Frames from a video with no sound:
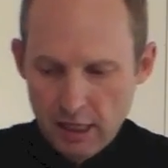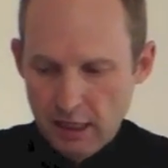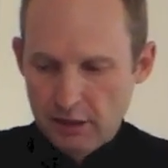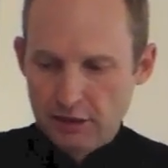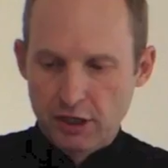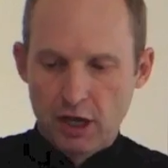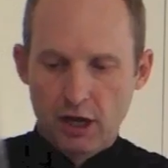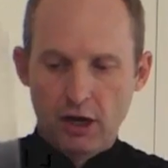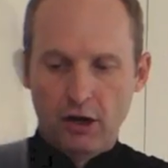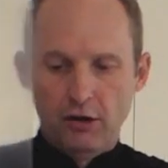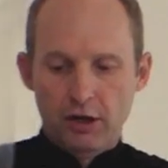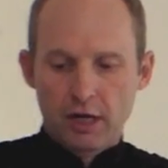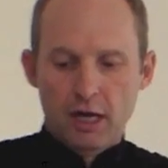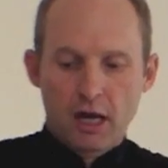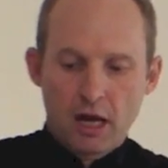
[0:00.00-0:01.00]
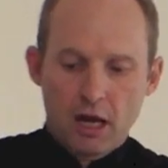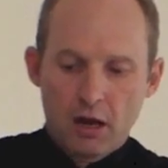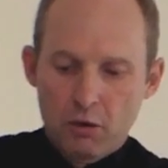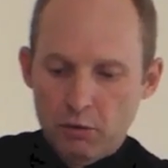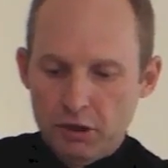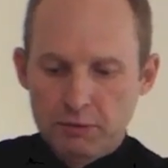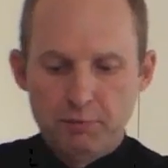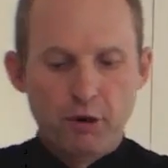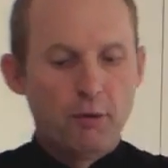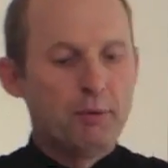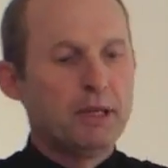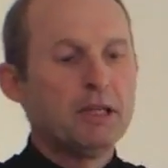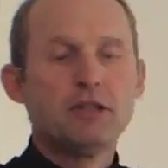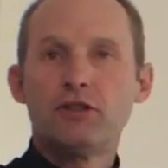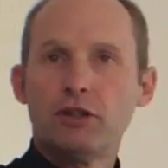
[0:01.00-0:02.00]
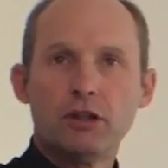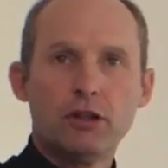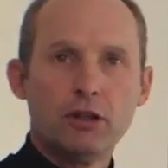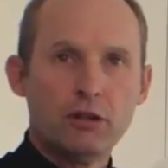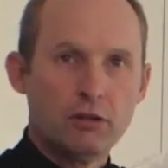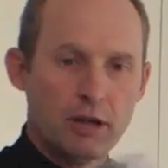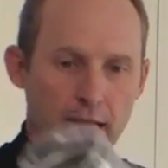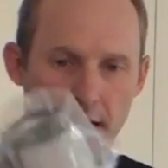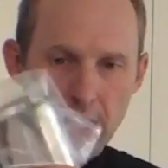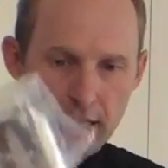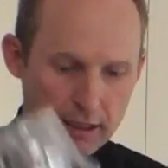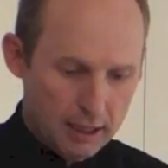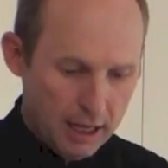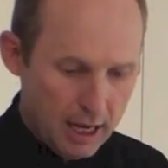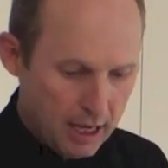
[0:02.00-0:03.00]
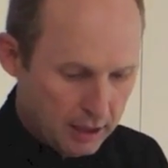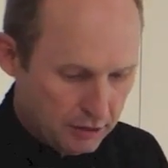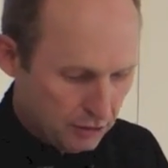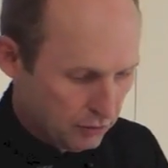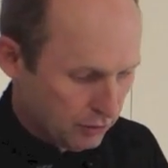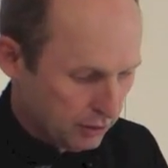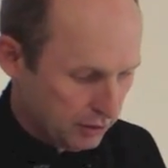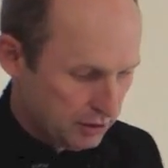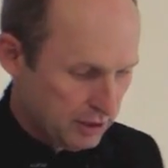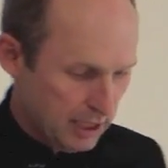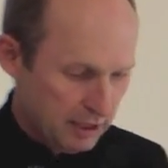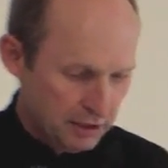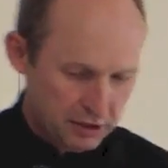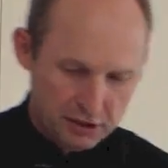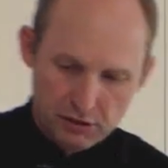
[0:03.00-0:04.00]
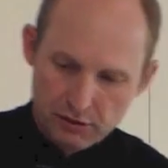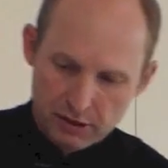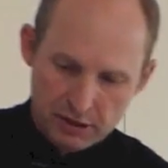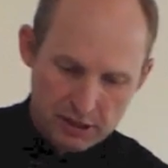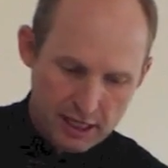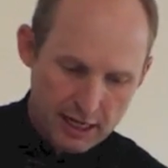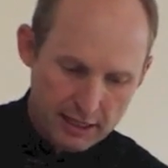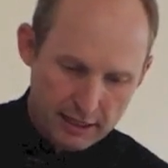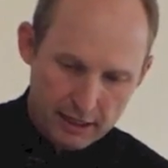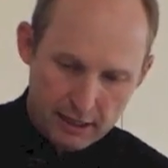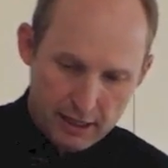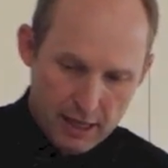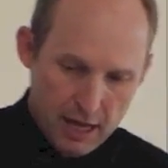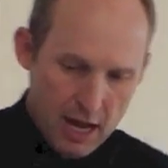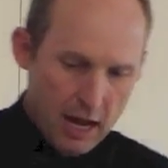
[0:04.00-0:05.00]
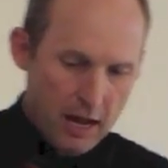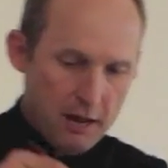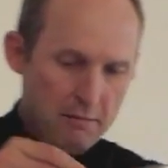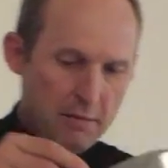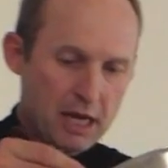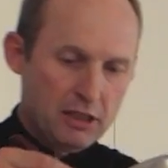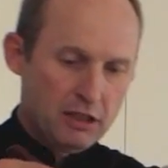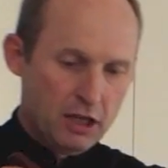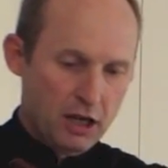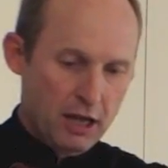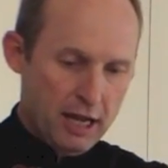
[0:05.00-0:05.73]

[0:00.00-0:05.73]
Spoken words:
So we just pop it into a glass or a stainless steel container, and that makes it